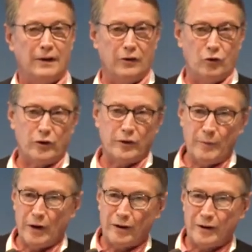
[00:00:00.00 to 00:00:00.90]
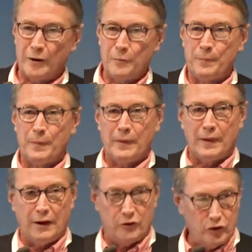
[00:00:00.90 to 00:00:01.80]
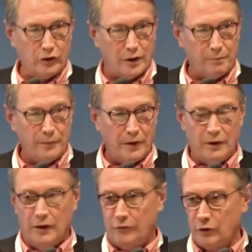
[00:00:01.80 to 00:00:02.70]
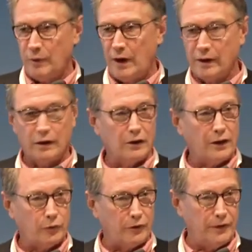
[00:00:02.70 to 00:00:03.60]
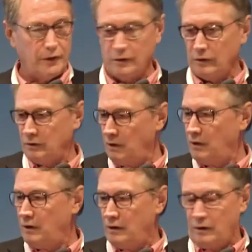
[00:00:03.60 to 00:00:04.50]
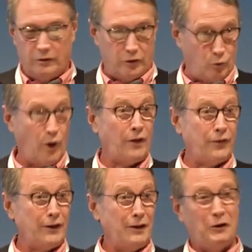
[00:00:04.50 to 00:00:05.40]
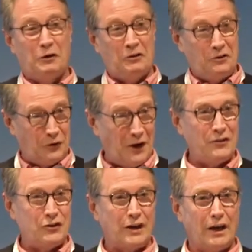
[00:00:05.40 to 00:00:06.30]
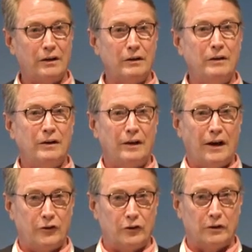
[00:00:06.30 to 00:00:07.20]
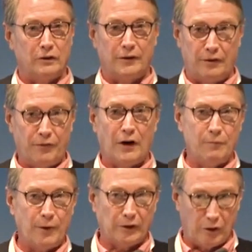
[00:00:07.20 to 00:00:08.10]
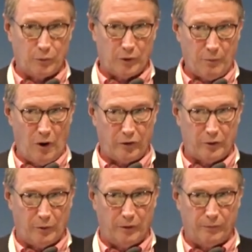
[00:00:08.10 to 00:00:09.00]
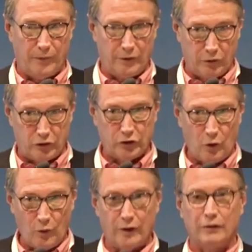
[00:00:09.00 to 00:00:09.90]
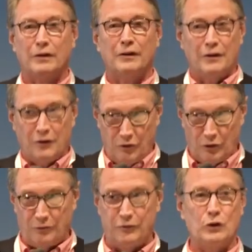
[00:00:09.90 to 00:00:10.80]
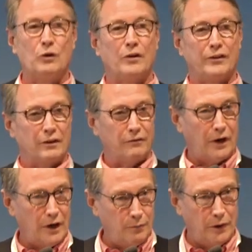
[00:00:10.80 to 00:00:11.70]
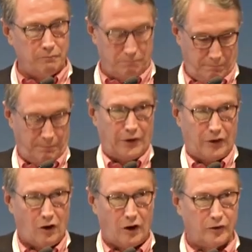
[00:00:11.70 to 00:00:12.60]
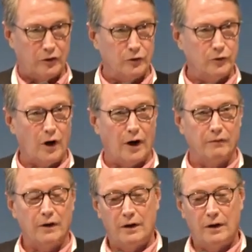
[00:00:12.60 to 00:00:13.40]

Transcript: In North America and Europe, if you're buying an electric vehicle, you're wealthy, you're educated, and you're environmentally responsible. And you're showing your view on the environment by the car that you drive.